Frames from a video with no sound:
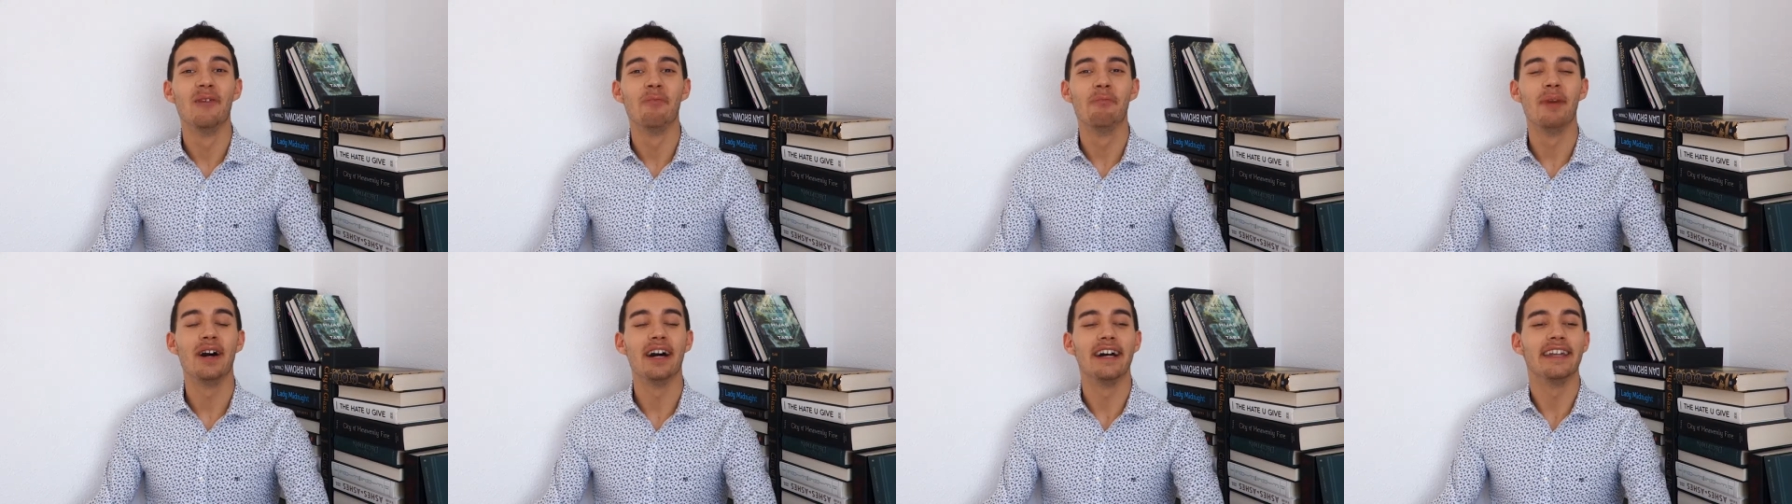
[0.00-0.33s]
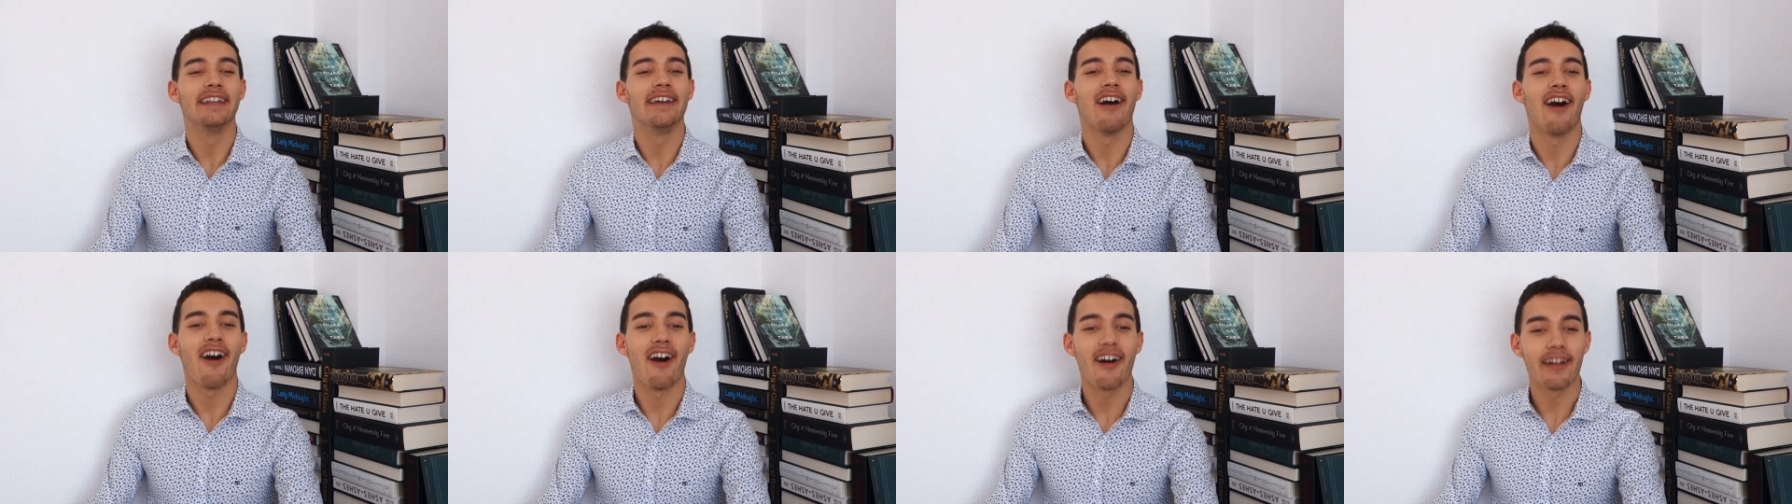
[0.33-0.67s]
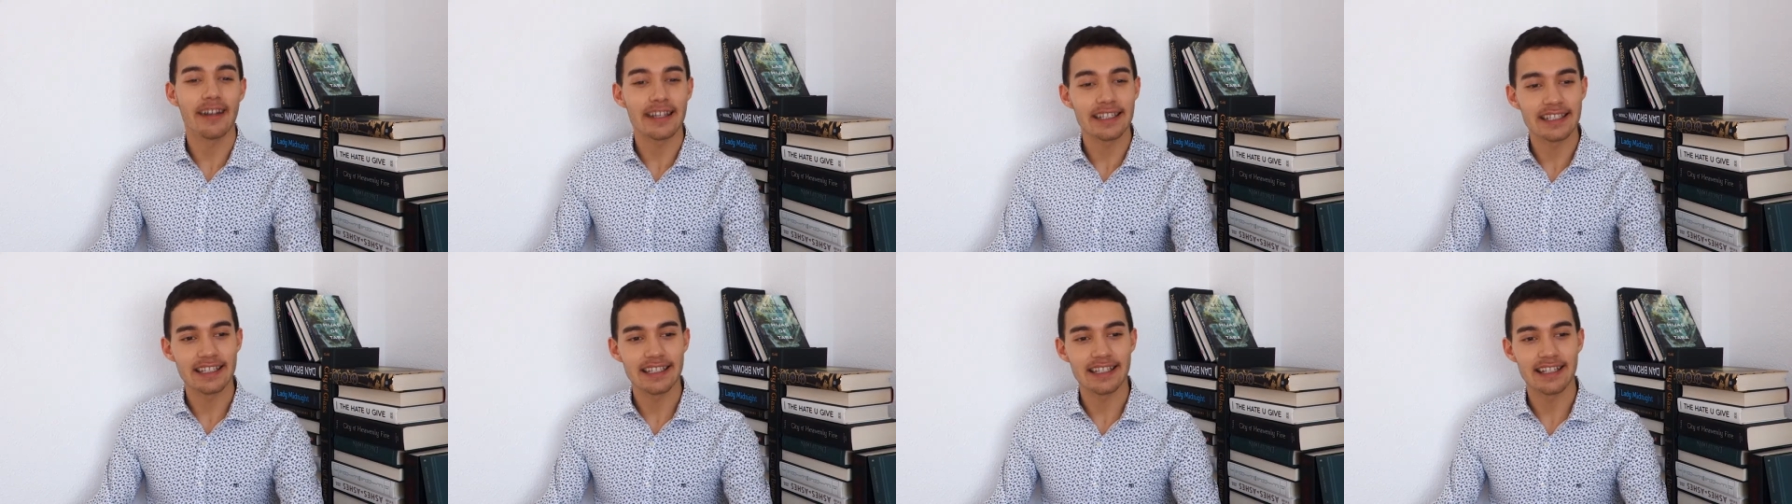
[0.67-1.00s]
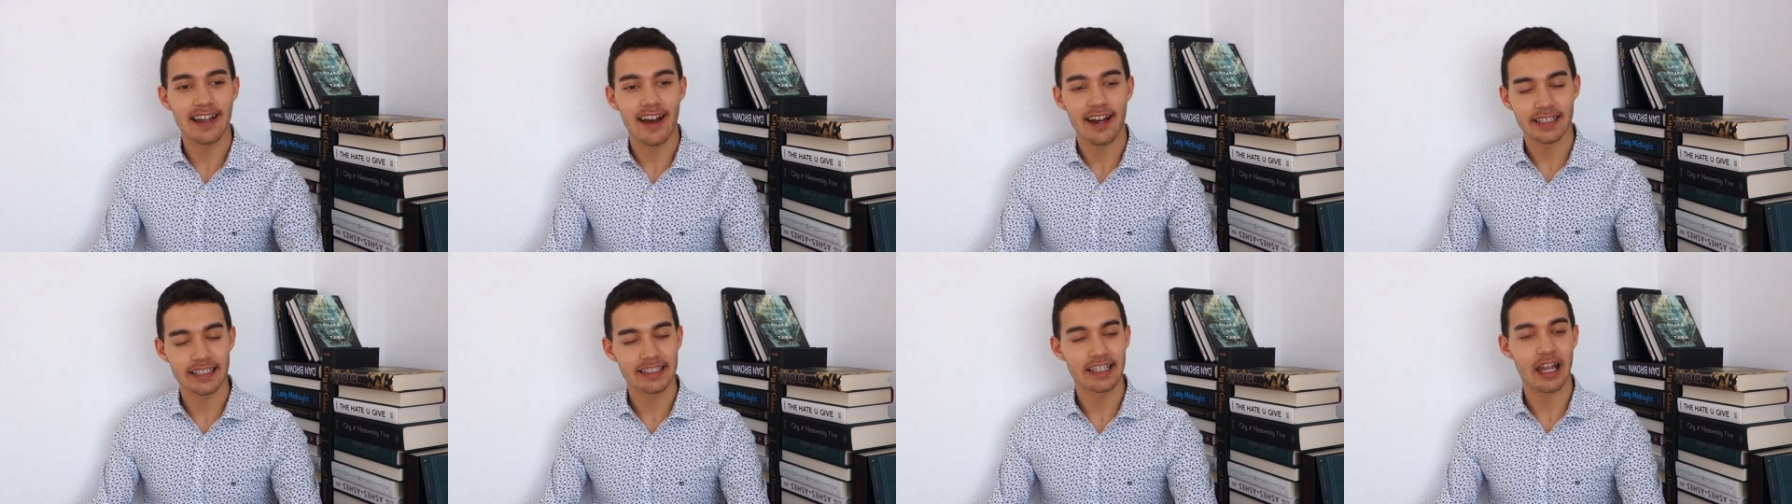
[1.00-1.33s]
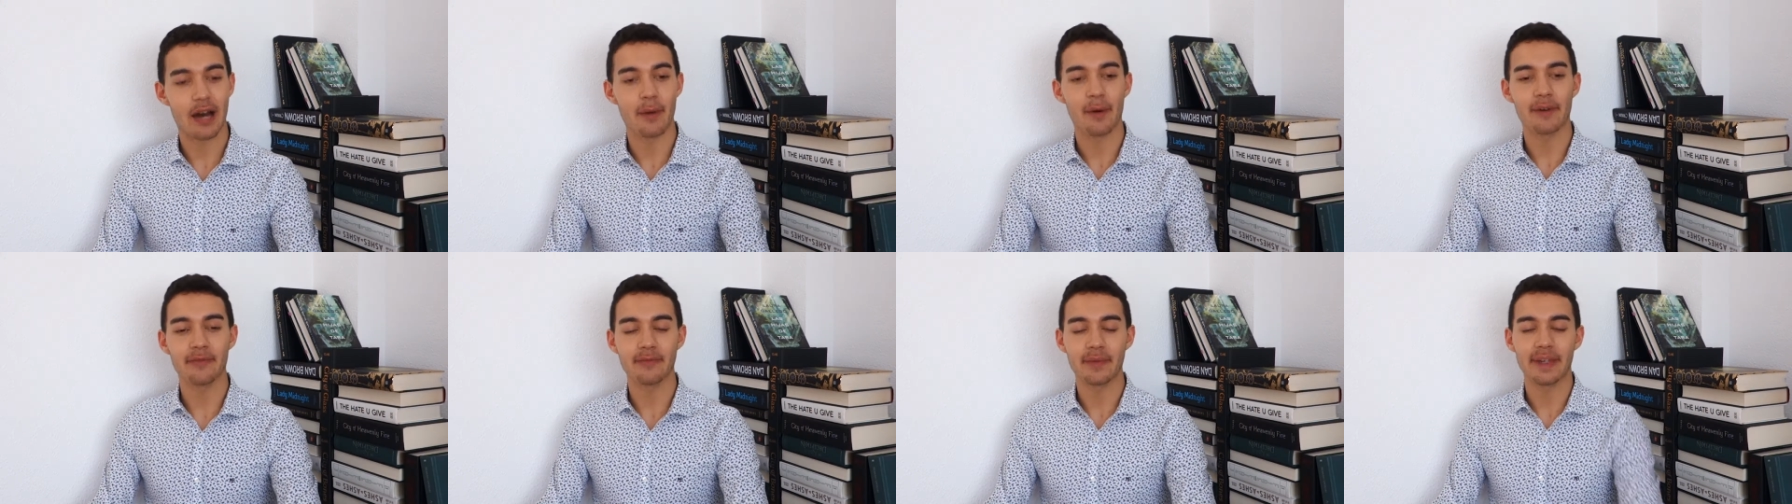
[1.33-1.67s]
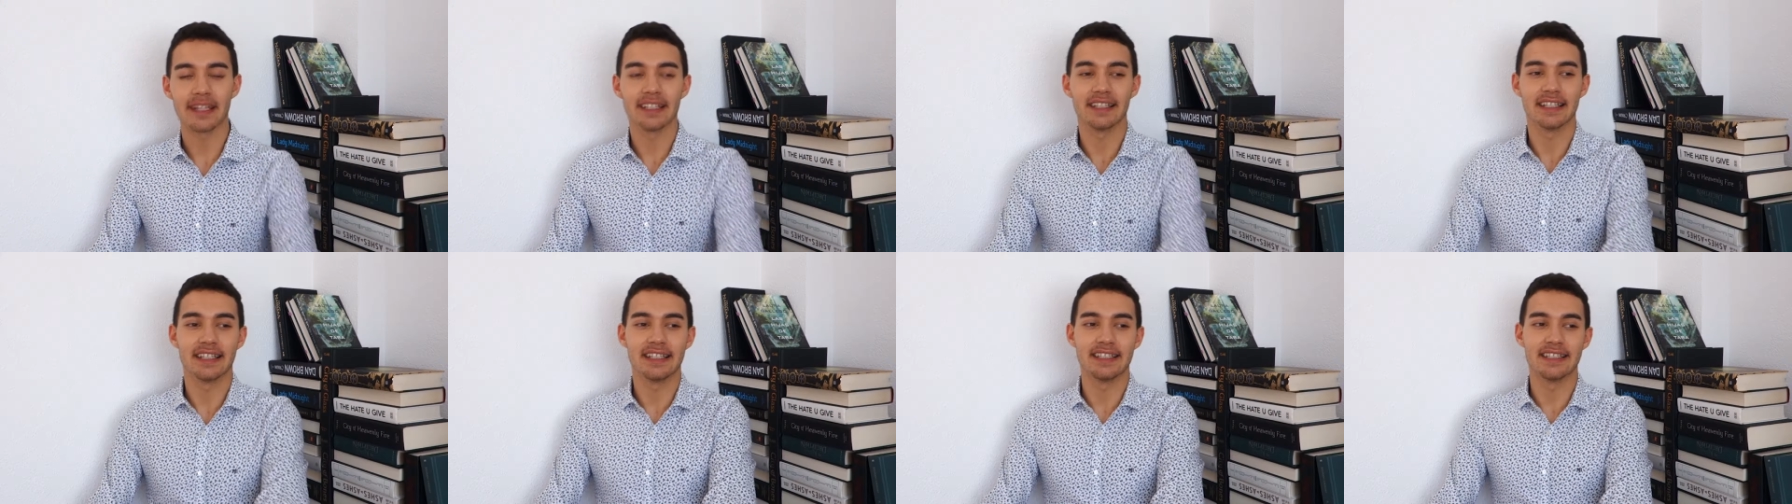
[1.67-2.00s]
but honestly, on the top of
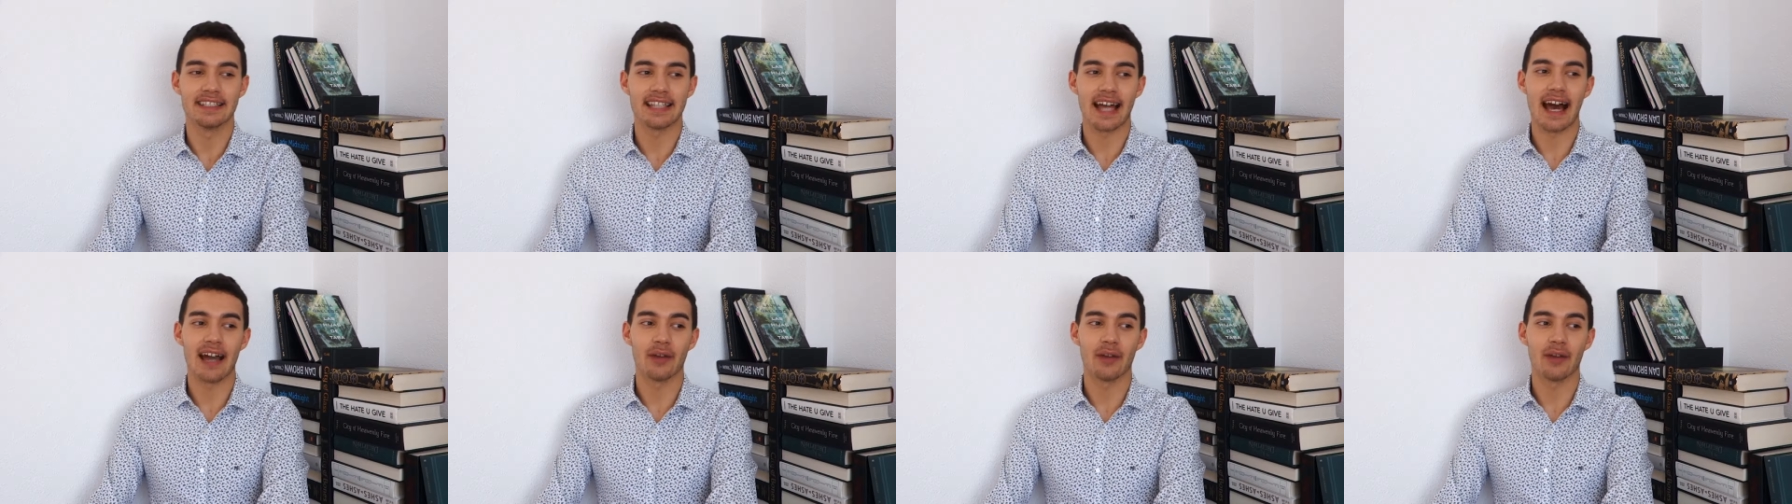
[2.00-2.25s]
my list,